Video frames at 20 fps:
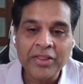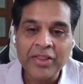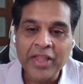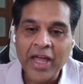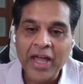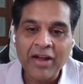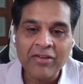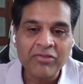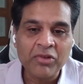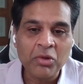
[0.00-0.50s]

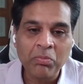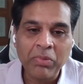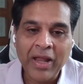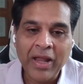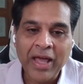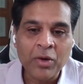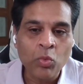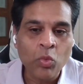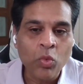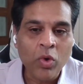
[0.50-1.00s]
they have to
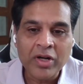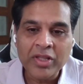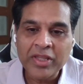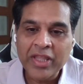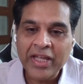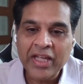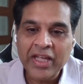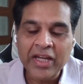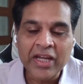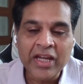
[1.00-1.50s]
plan what
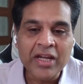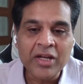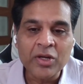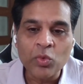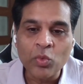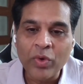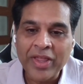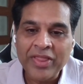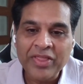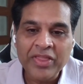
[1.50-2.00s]
they can
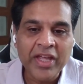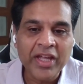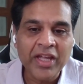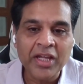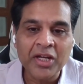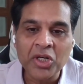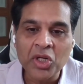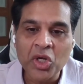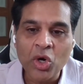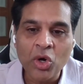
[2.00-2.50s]
eat, when they
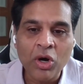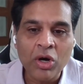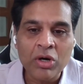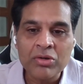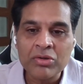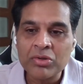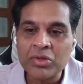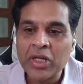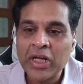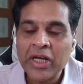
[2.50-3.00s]
can
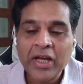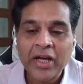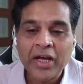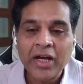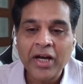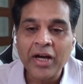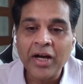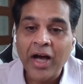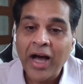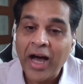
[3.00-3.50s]
go
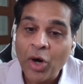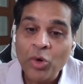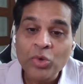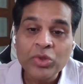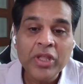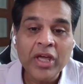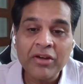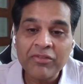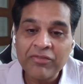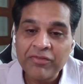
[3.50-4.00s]
out,
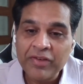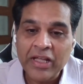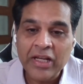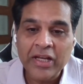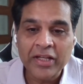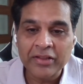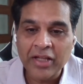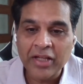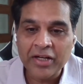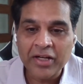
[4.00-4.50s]
how they are
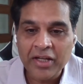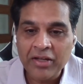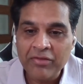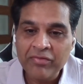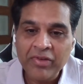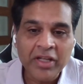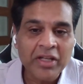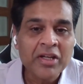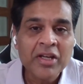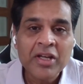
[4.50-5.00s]
feeling that
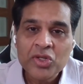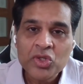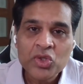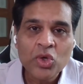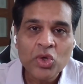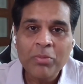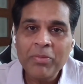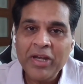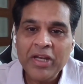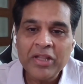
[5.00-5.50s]
evening.
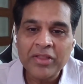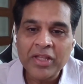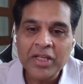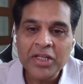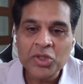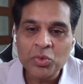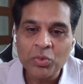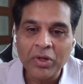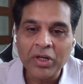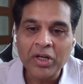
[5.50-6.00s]
So many
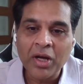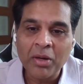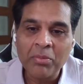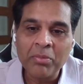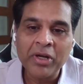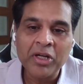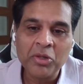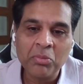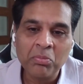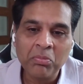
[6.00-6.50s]
things will
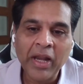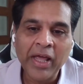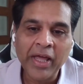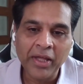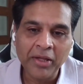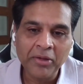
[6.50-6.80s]
come into play.